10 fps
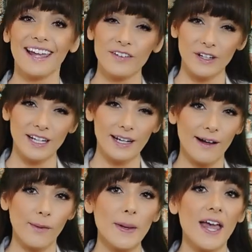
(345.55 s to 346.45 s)
If you need
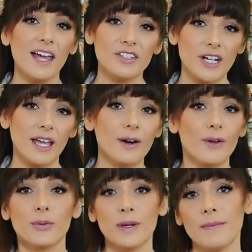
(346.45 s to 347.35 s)
help, check out
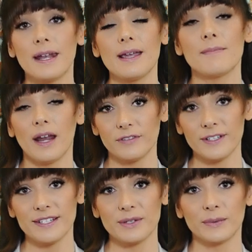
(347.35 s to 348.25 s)
our three minute
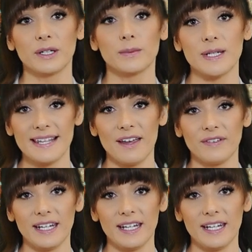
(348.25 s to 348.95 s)
Mindfulness at Work Reset